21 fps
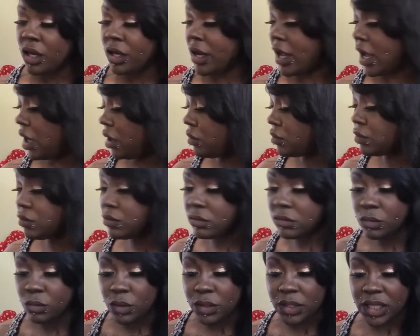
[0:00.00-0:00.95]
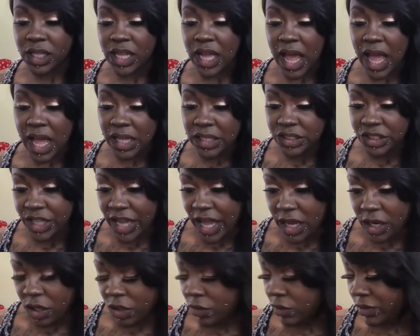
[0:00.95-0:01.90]
Now, with the
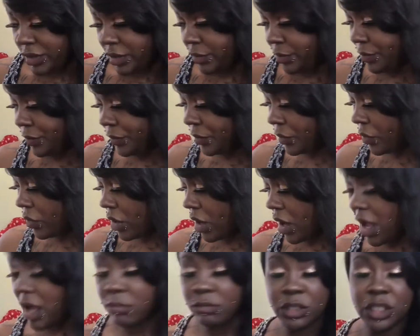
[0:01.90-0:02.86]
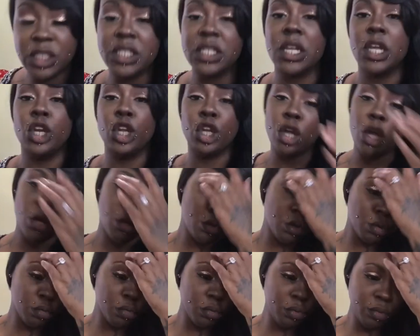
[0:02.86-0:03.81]
eyeshadows, I'm just going to go
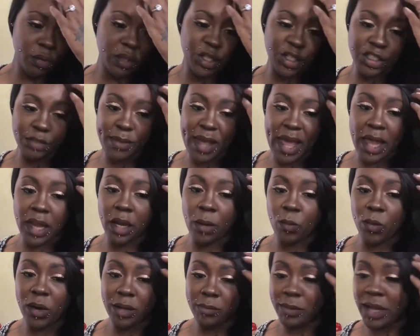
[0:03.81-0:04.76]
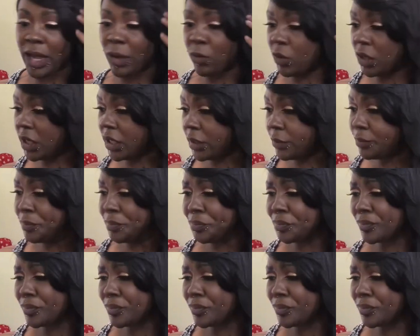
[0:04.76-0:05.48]
through each palette one by one